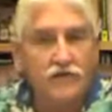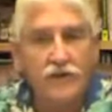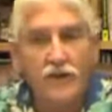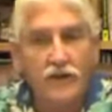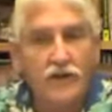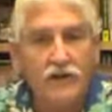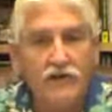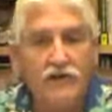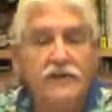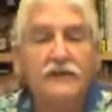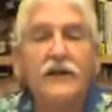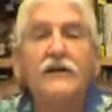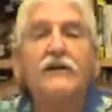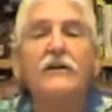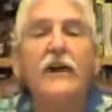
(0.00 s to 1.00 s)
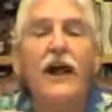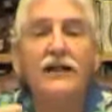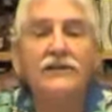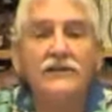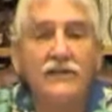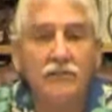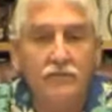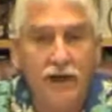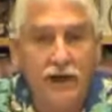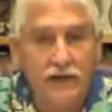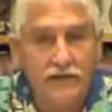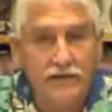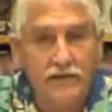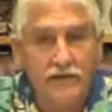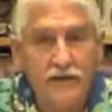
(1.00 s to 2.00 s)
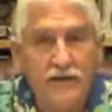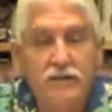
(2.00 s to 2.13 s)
fluids that are constipated